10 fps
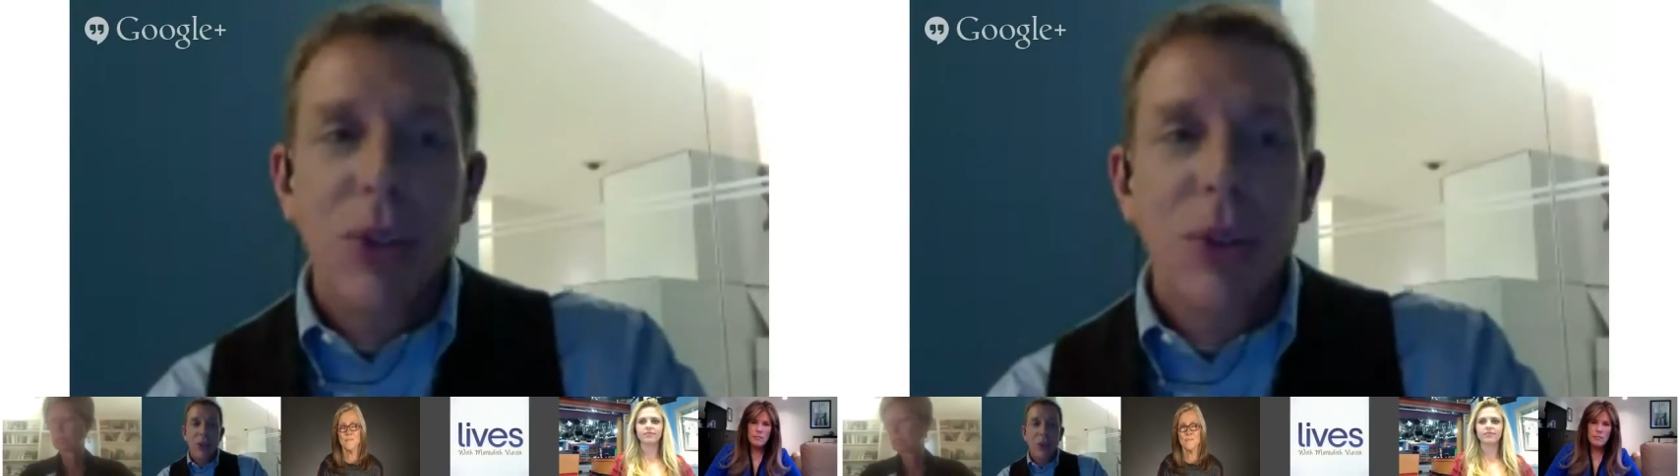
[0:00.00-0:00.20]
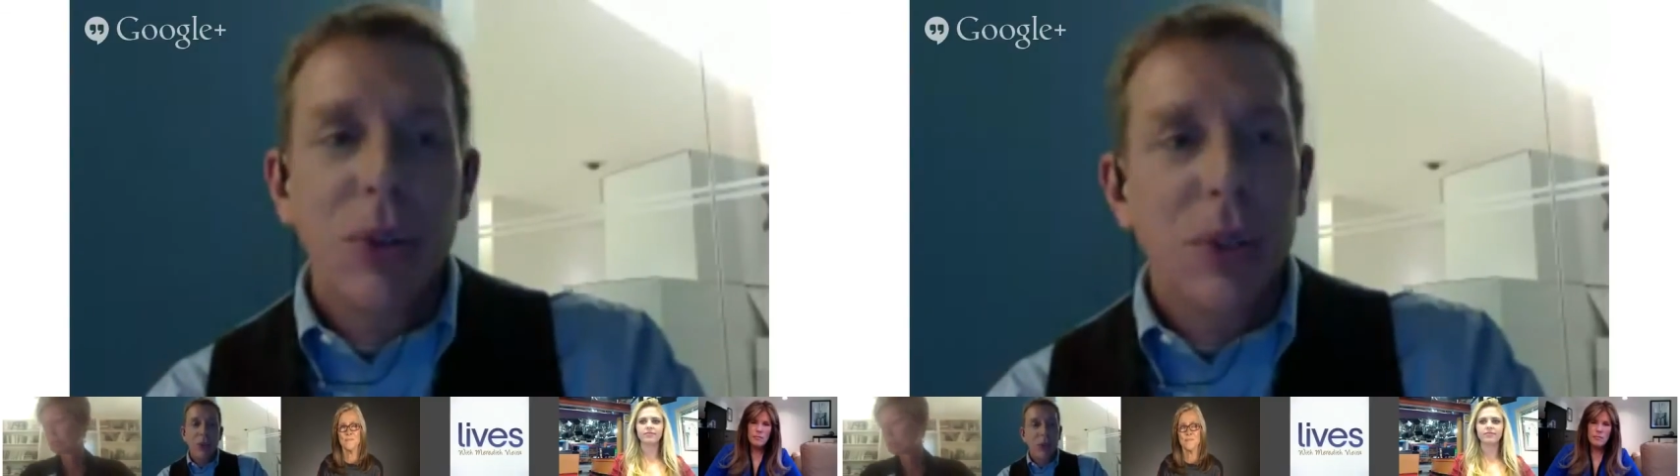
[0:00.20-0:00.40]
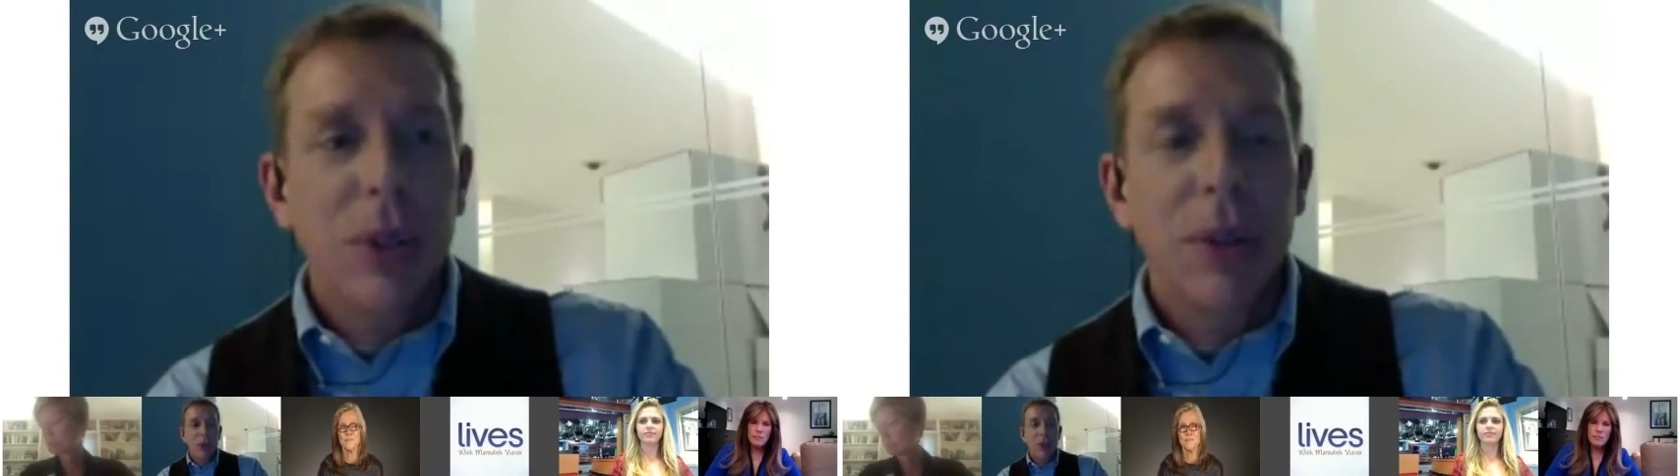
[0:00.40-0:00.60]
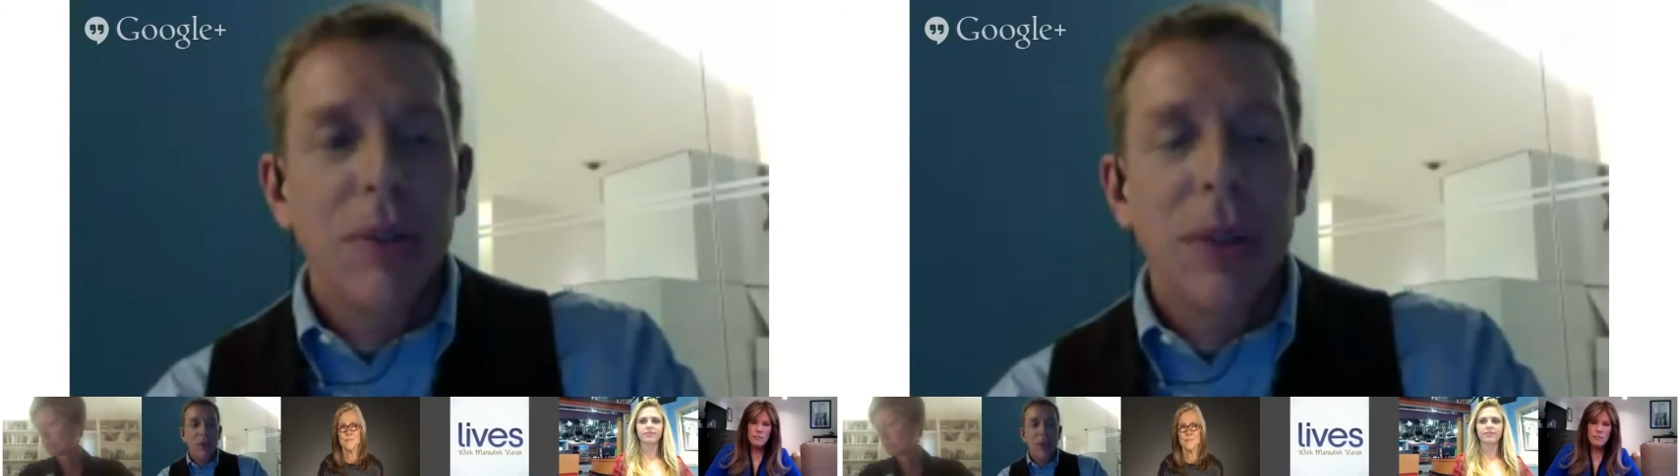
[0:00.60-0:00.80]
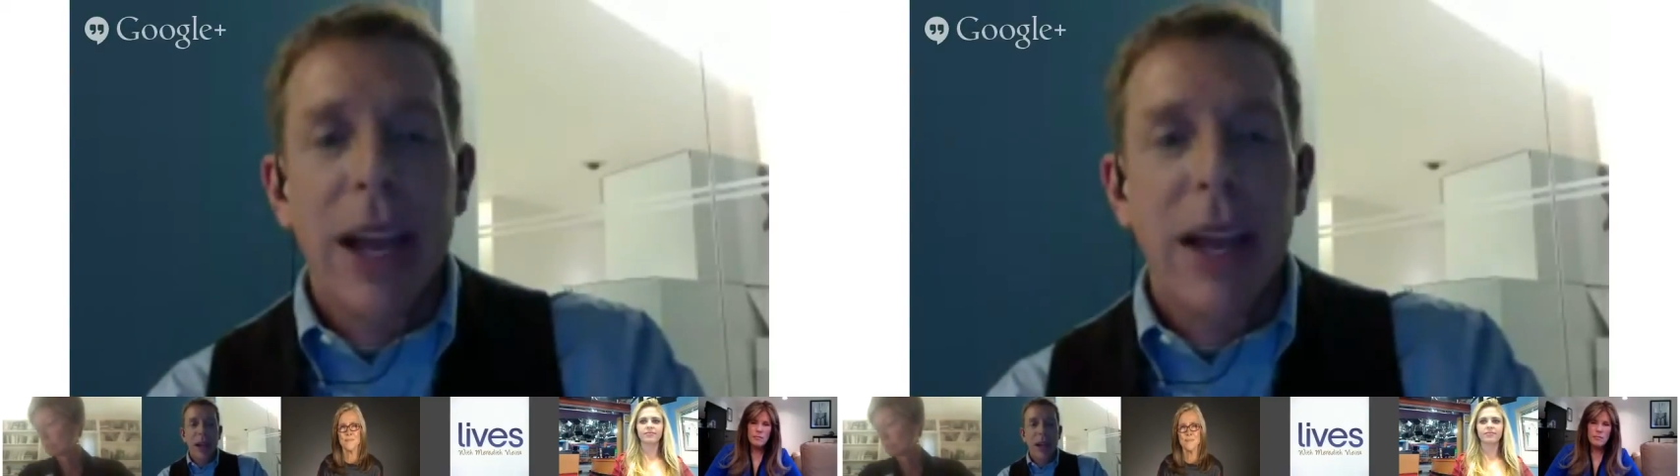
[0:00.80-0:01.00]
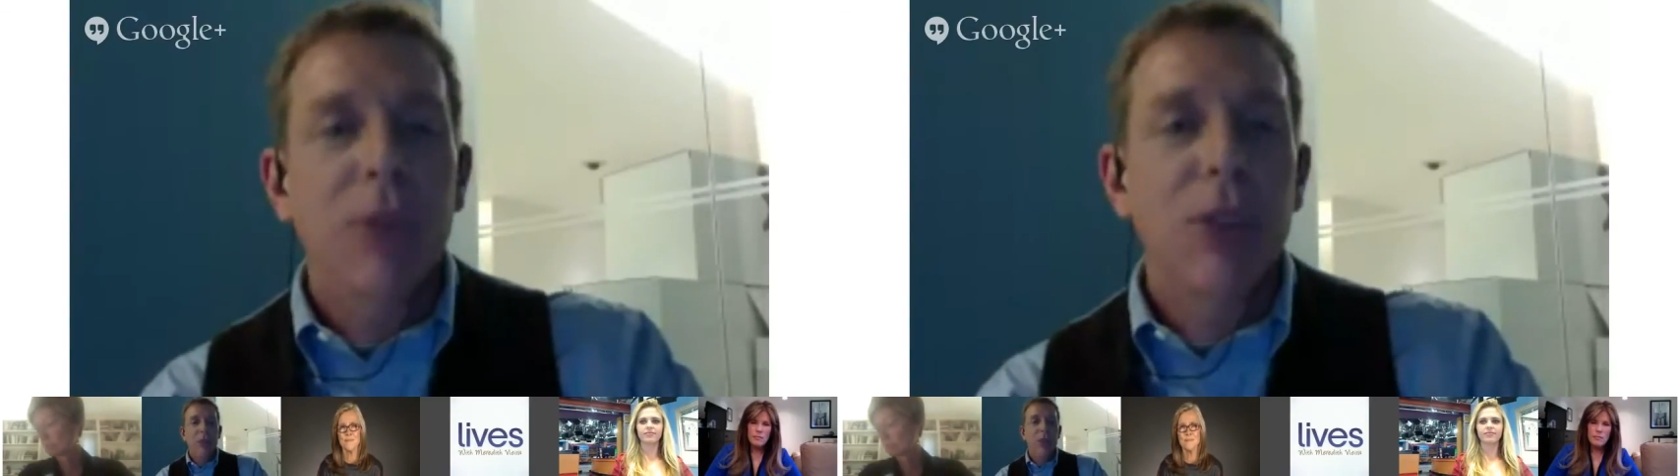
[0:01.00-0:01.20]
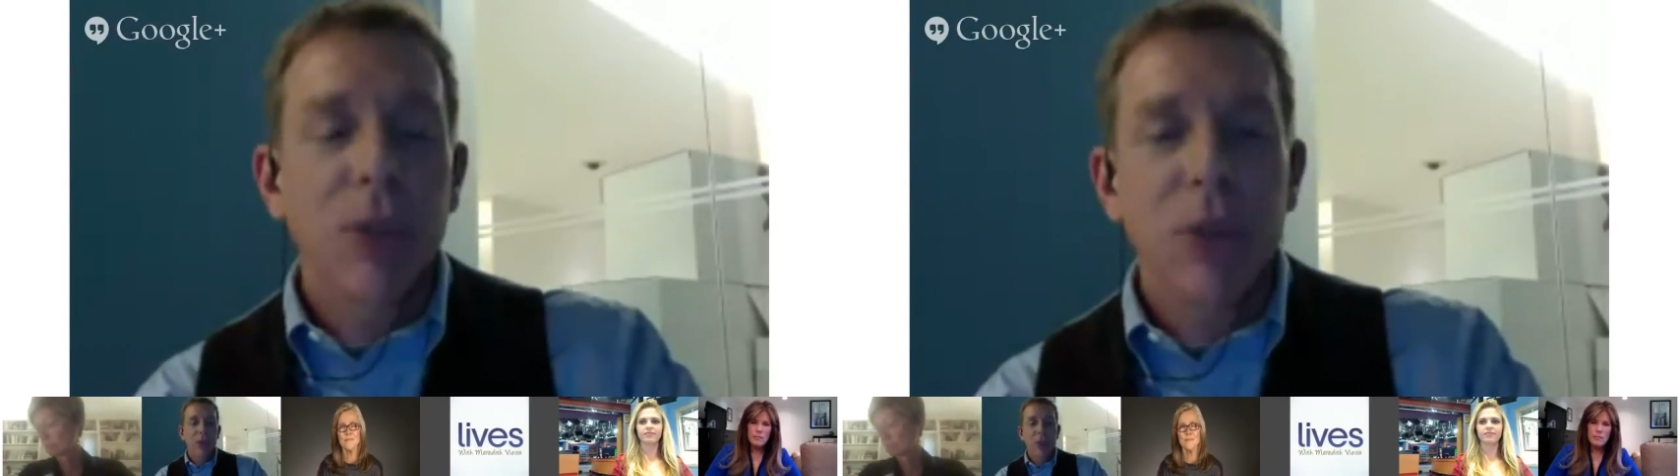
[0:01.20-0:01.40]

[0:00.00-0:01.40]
to